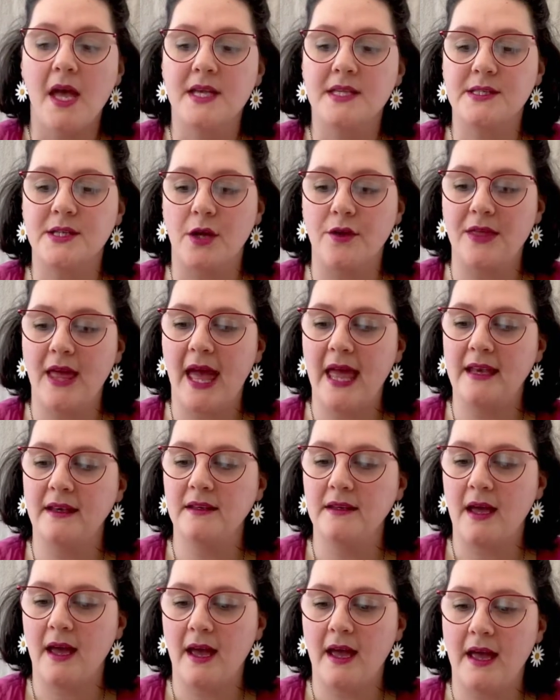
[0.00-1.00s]
So
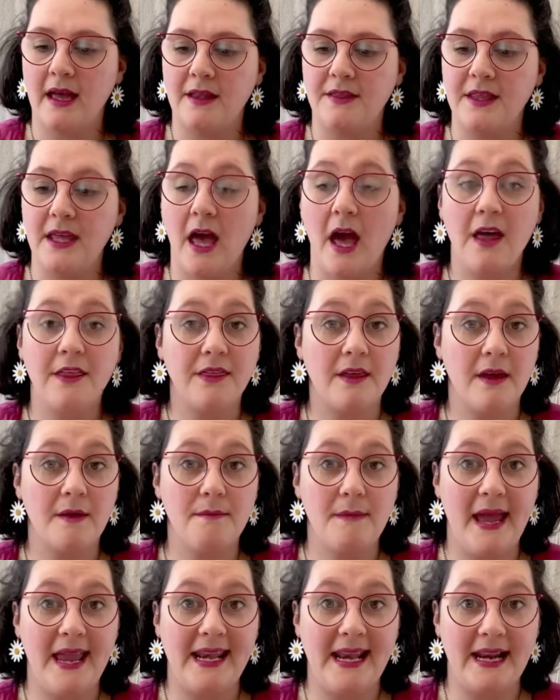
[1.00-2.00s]
then the other
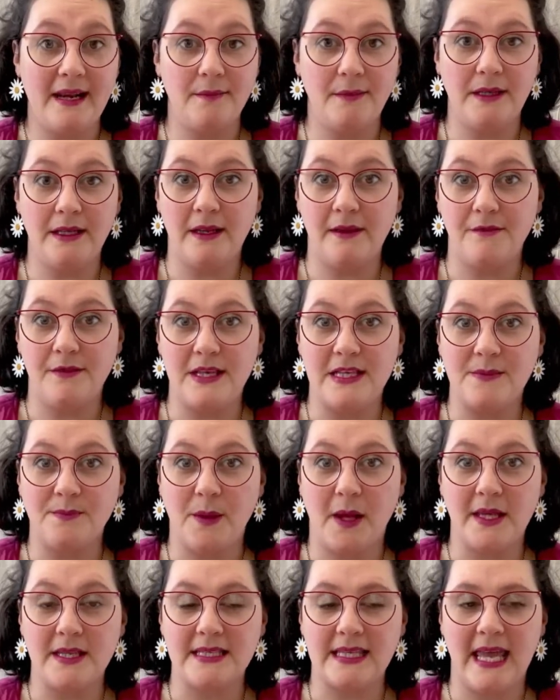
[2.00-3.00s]
main element of this
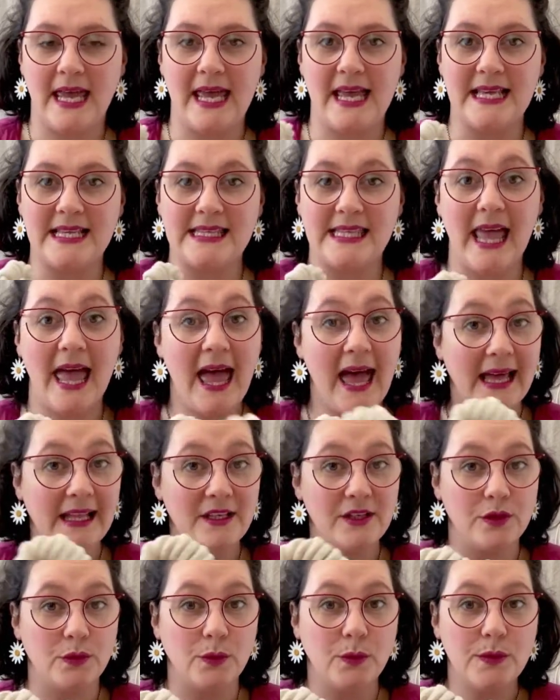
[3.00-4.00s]
basket is the
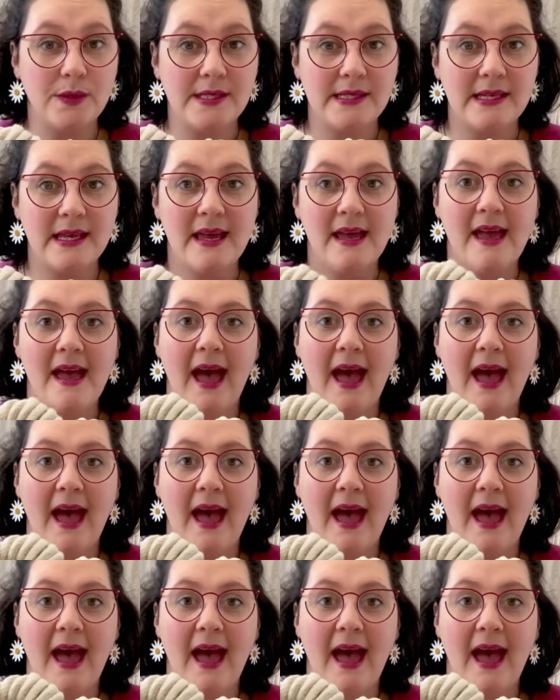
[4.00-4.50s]
handles,